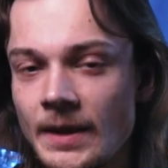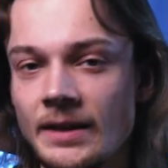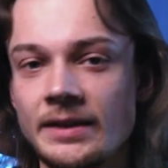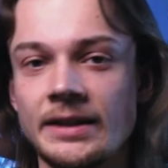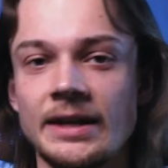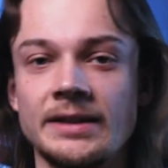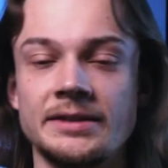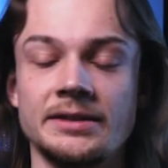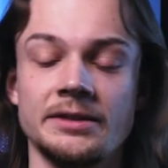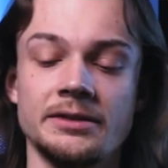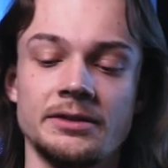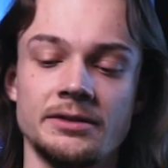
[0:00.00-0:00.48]
And
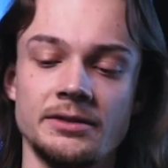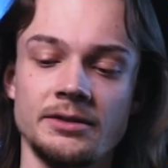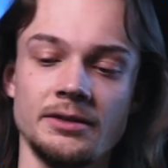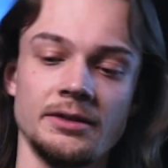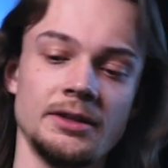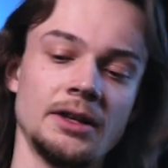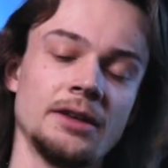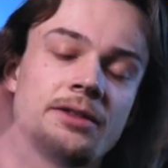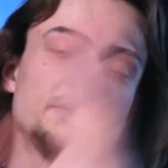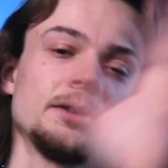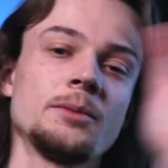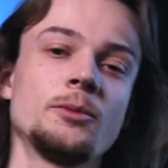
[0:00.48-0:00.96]
that's it,
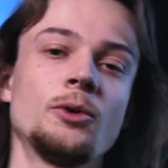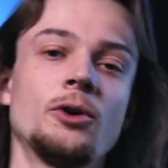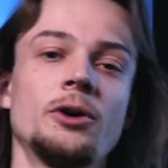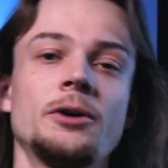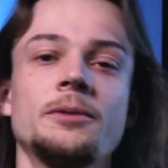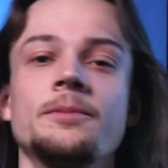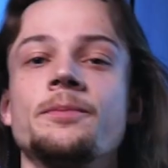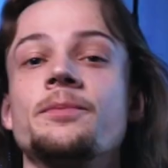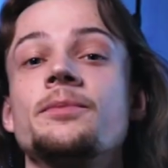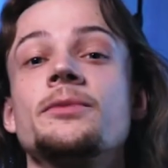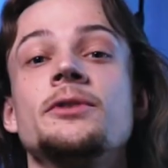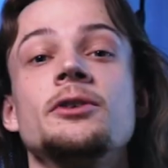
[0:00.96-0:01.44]
nothing
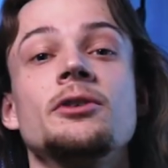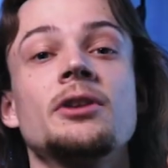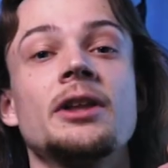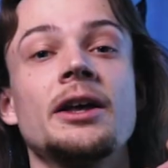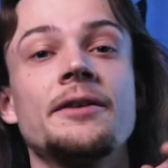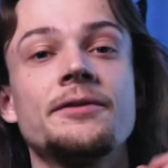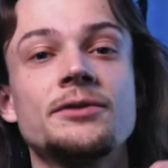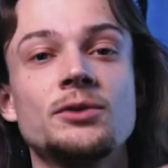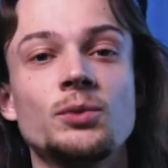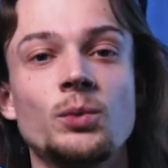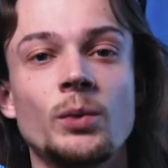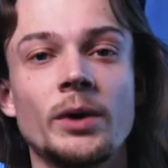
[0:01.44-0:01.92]
more. You'll
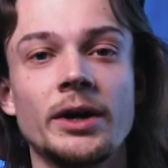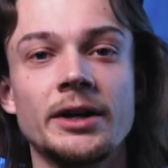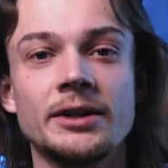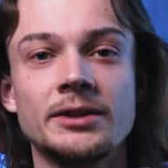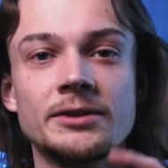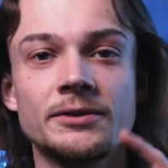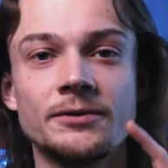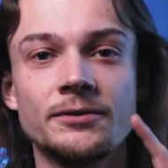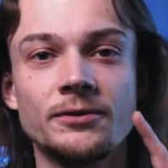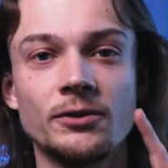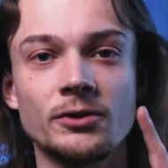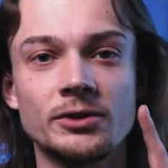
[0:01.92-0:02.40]
have to
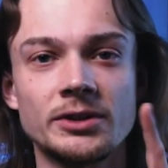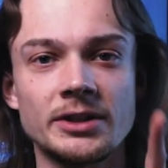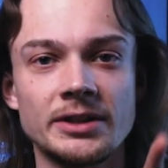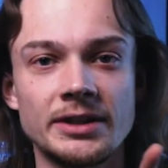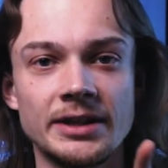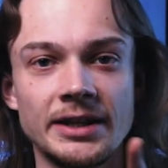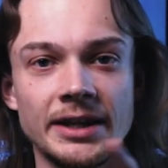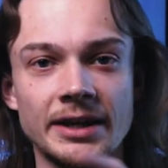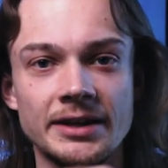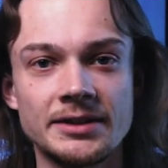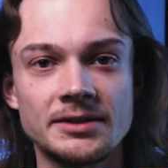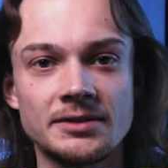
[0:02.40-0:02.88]
wait for the
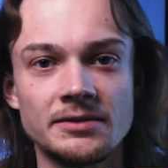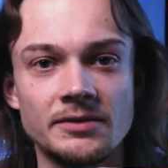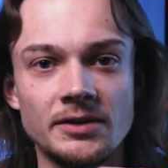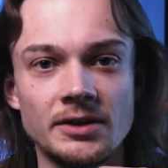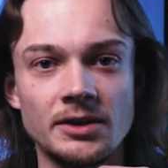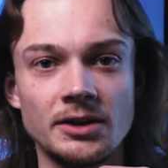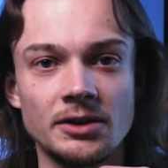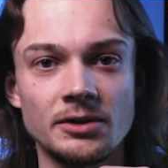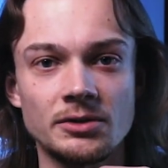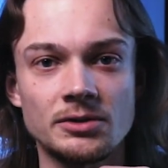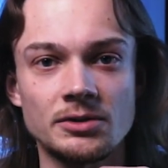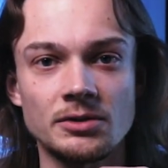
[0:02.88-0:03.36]
next
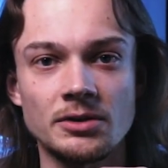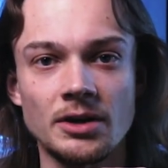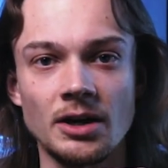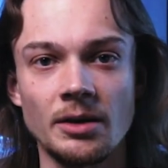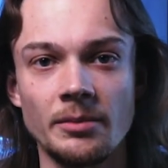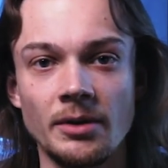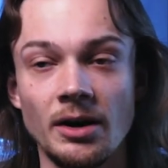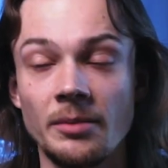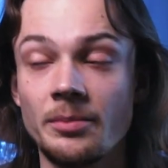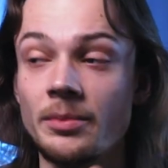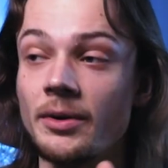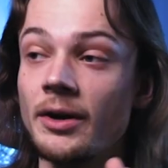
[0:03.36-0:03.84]
video to
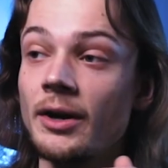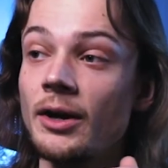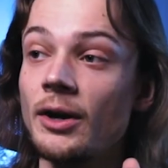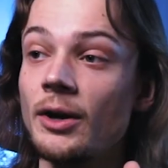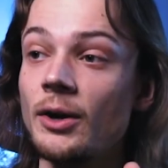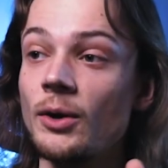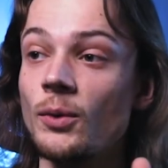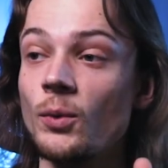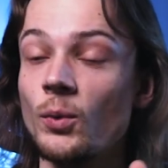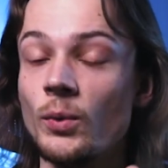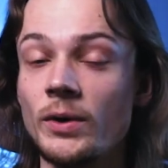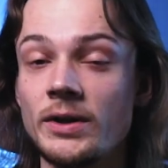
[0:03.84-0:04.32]
come up
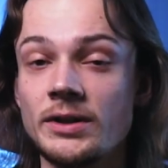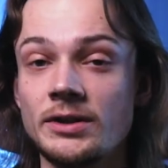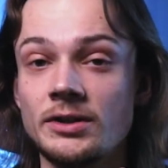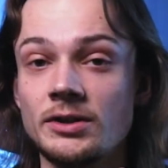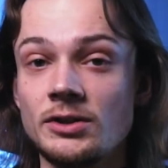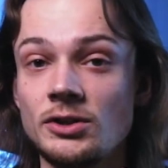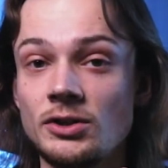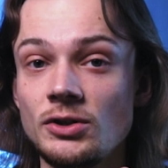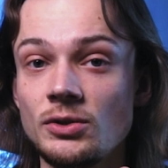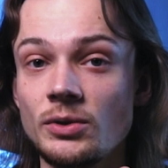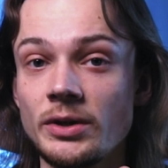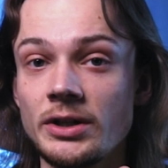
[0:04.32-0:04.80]
with
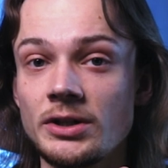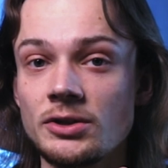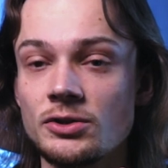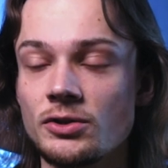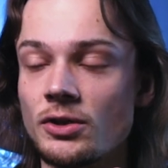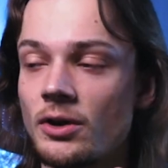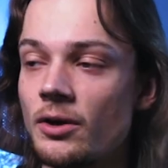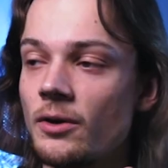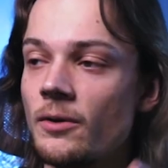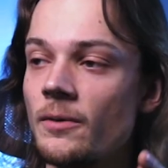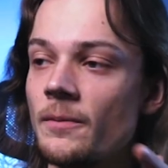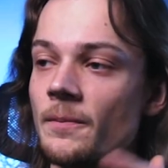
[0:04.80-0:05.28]
the new
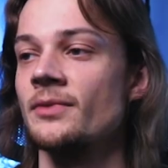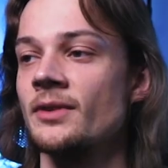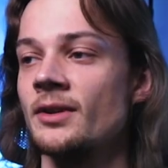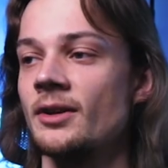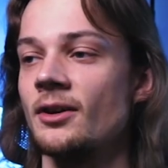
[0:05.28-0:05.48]
intro.